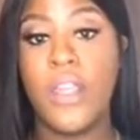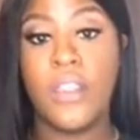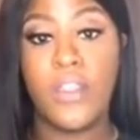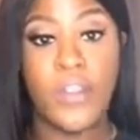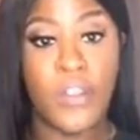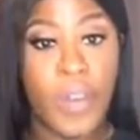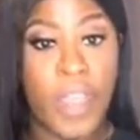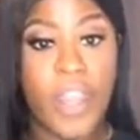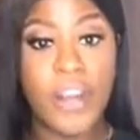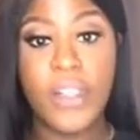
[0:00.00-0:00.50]
The
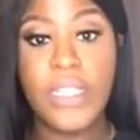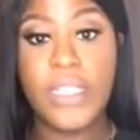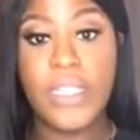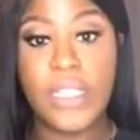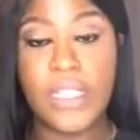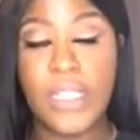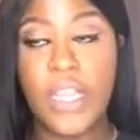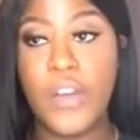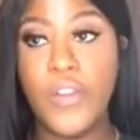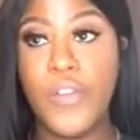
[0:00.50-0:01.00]
hair
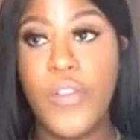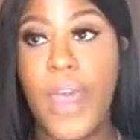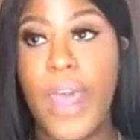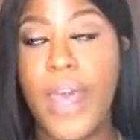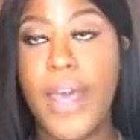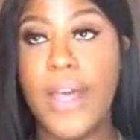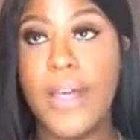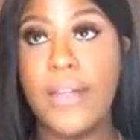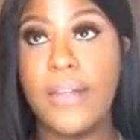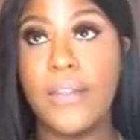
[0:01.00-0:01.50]
itself
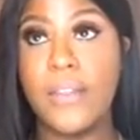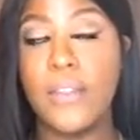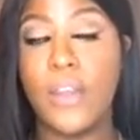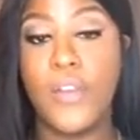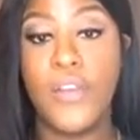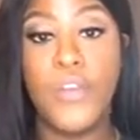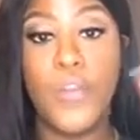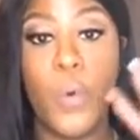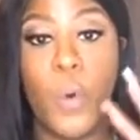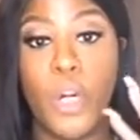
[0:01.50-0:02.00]
has
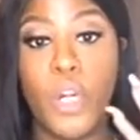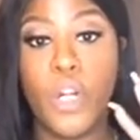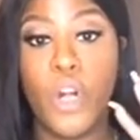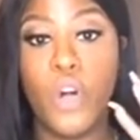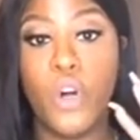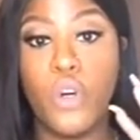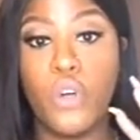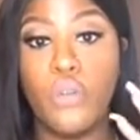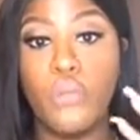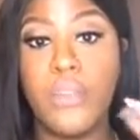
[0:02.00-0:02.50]
4
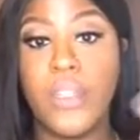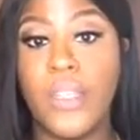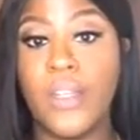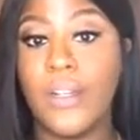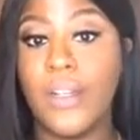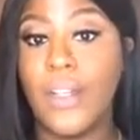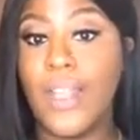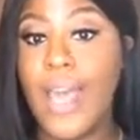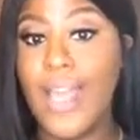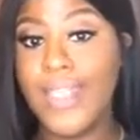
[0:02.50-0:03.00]
combs and
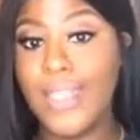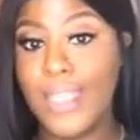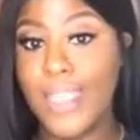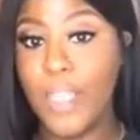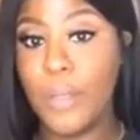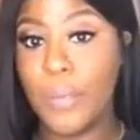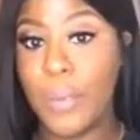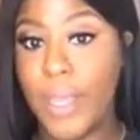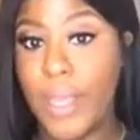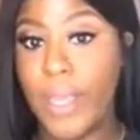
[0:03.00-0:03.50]
an
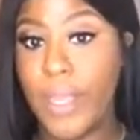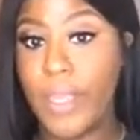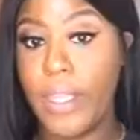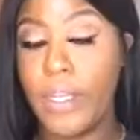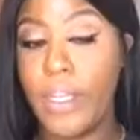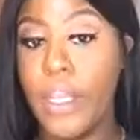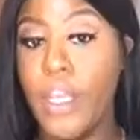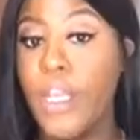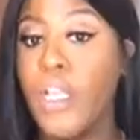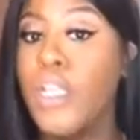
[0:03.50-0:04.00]
elastic
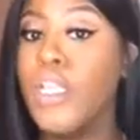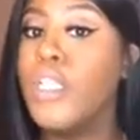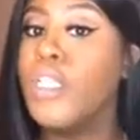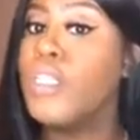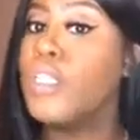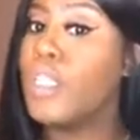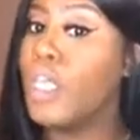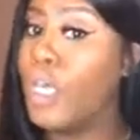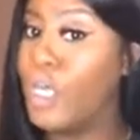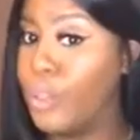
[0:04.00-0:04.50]
band
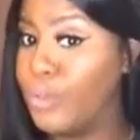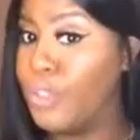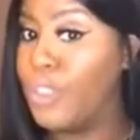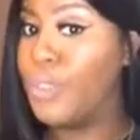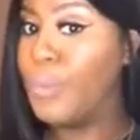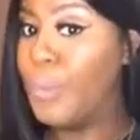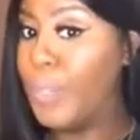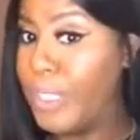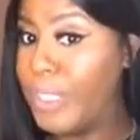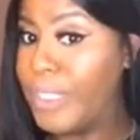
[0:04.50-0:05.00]
to hold
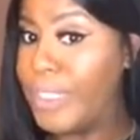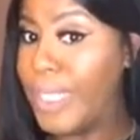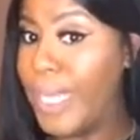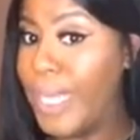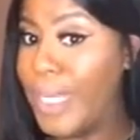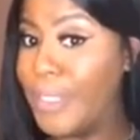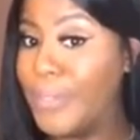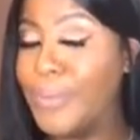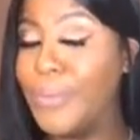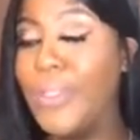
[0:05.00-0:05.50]
your wig
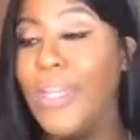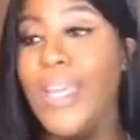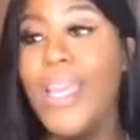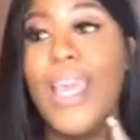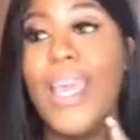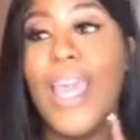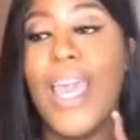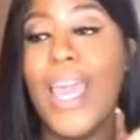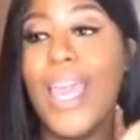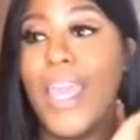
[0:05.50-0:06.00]
down,
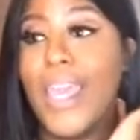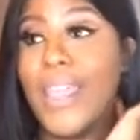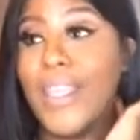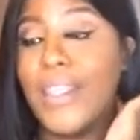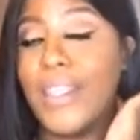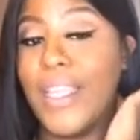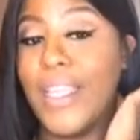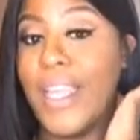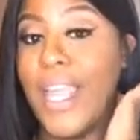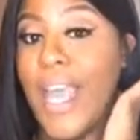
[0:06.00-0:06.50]

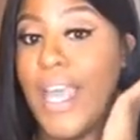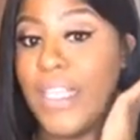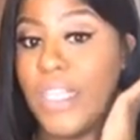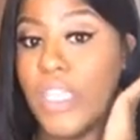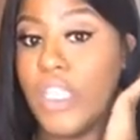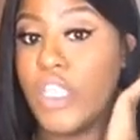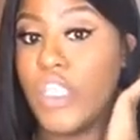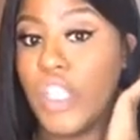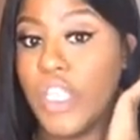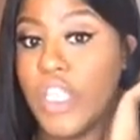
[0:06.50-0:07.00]
and then it has
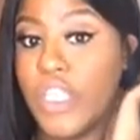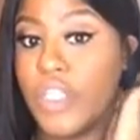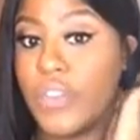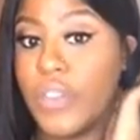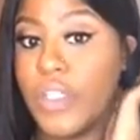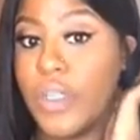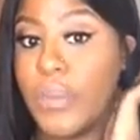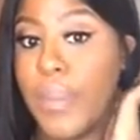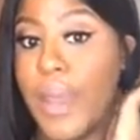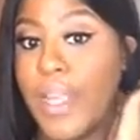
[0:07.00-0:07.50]
an adjuster
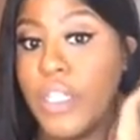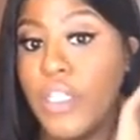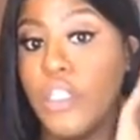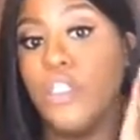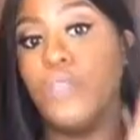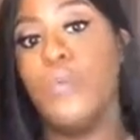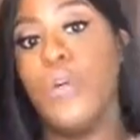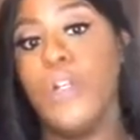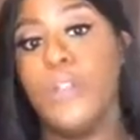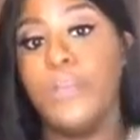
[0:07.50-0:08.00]
in the back
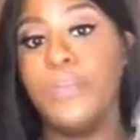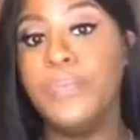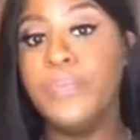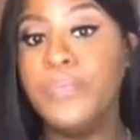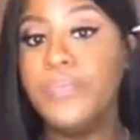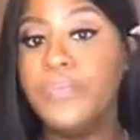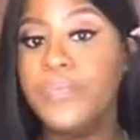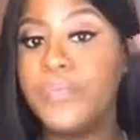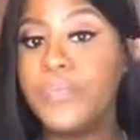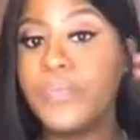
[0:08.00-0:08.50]
as well.
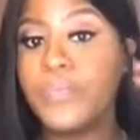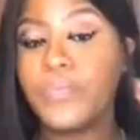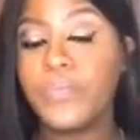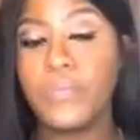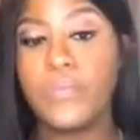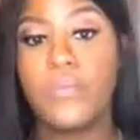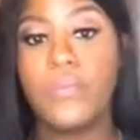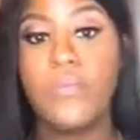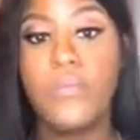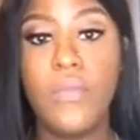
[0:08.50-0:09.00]

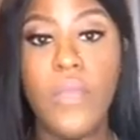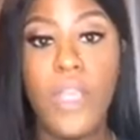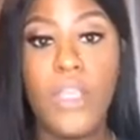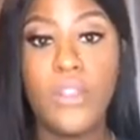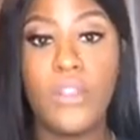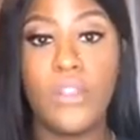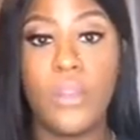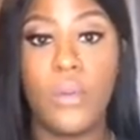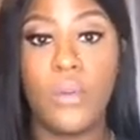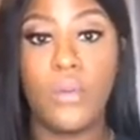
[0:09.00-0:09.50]

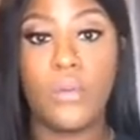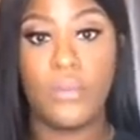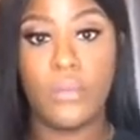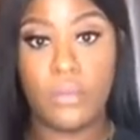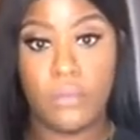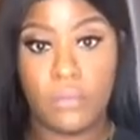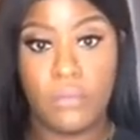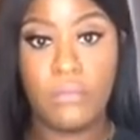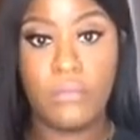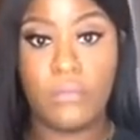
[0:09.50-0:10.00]
So
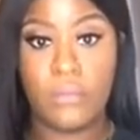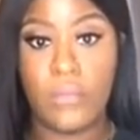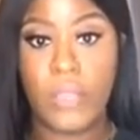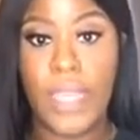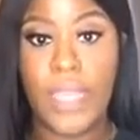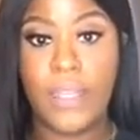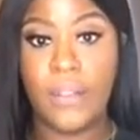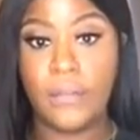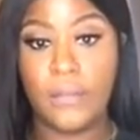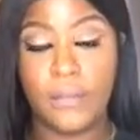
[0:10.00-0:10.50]

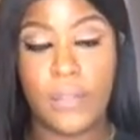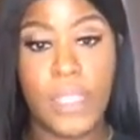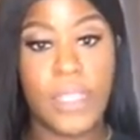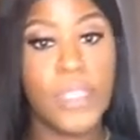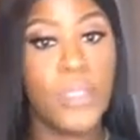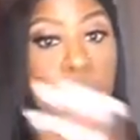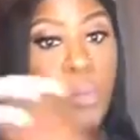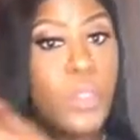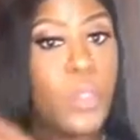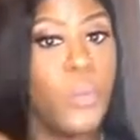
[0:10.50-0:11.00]

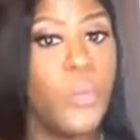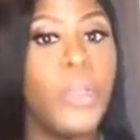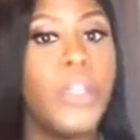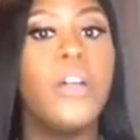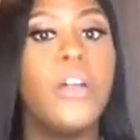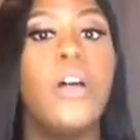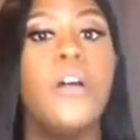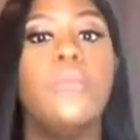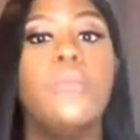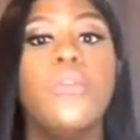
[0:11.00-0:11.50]
that's what the
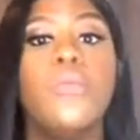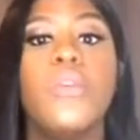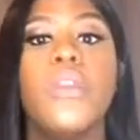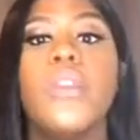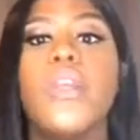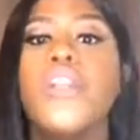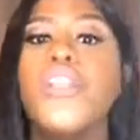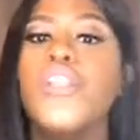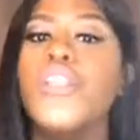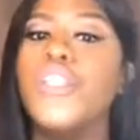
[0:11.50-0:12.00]
wig comes with.
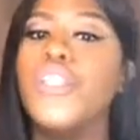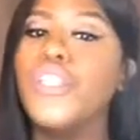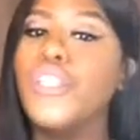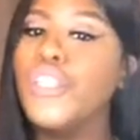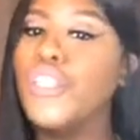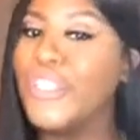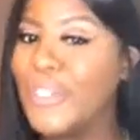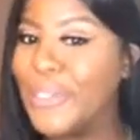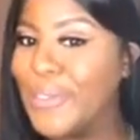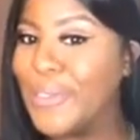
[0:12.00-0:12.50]
I should have
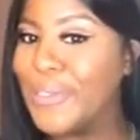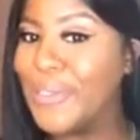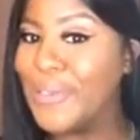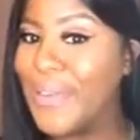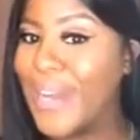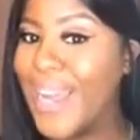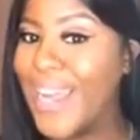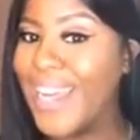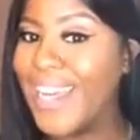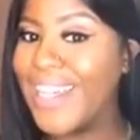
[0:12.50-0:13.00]
showed you
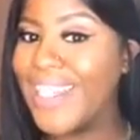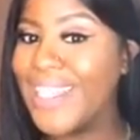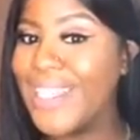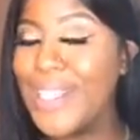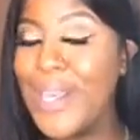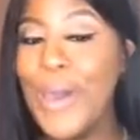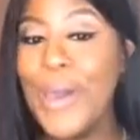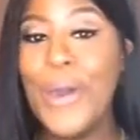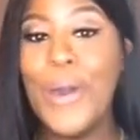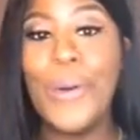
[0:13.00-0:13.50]
guys
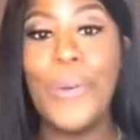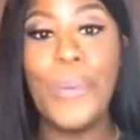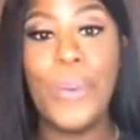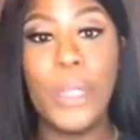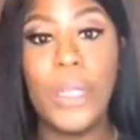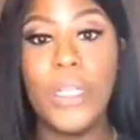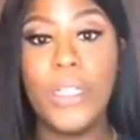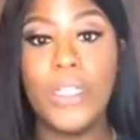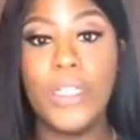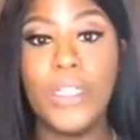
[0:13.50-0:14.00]

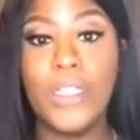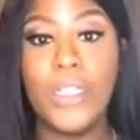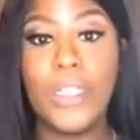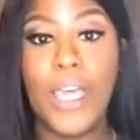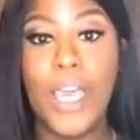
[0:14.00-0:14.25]
what it looked